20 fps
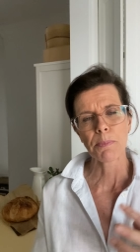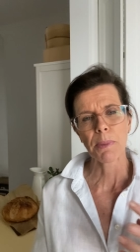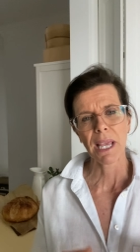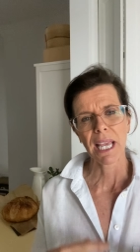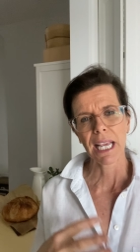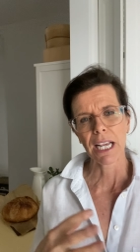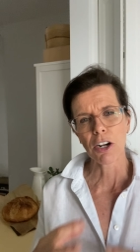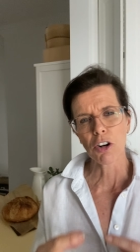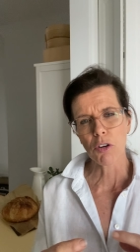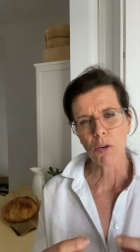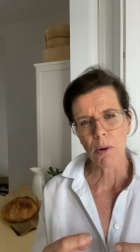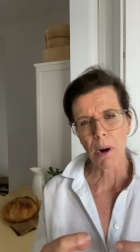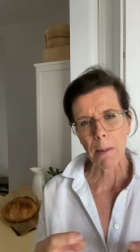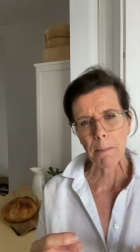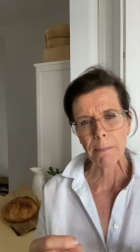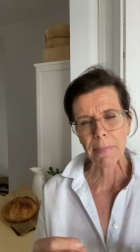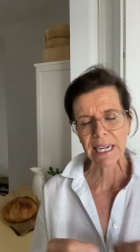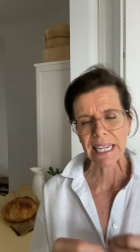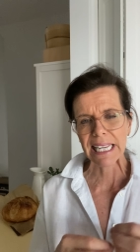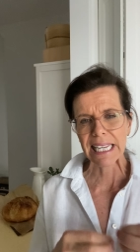being
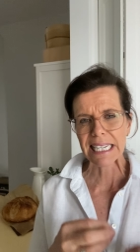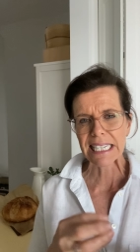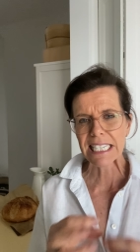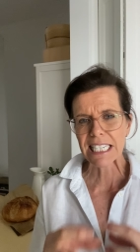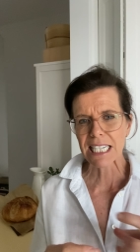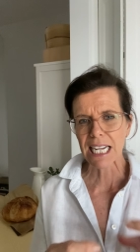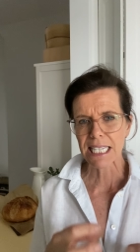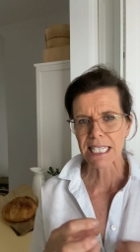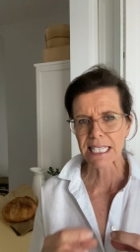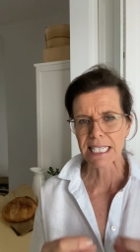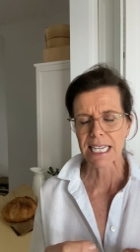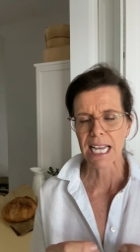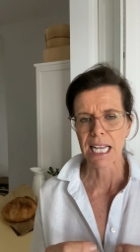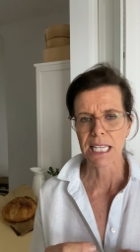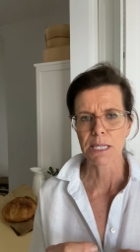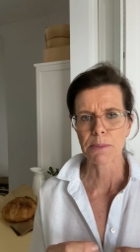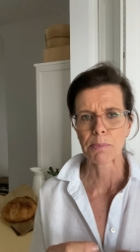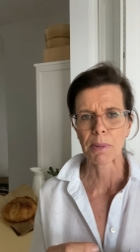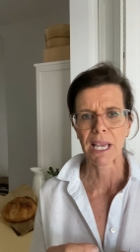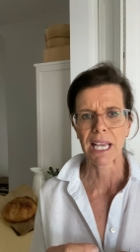crumbly and just
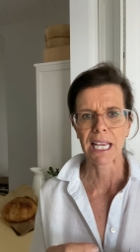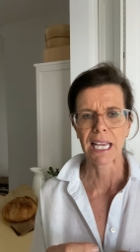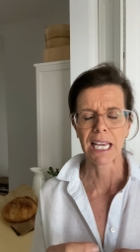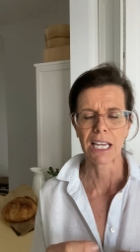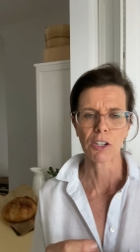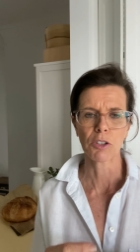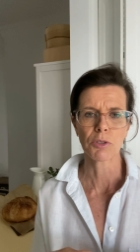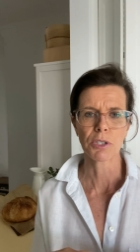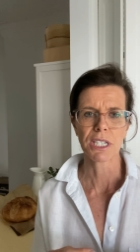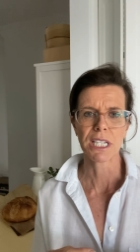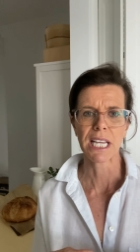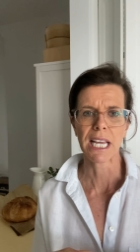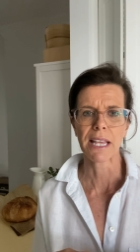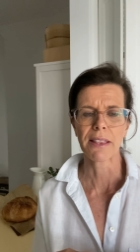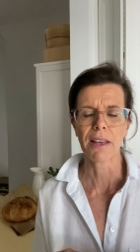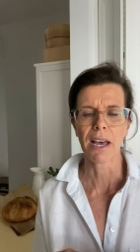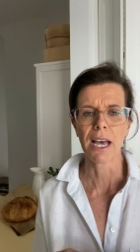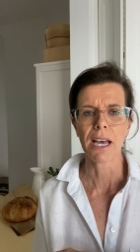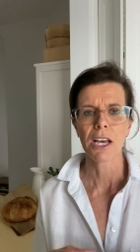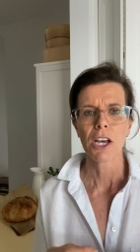starts being held
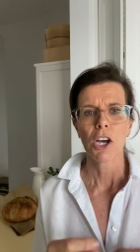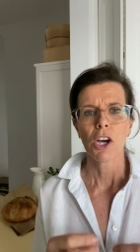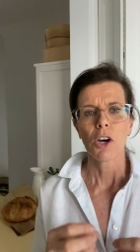together.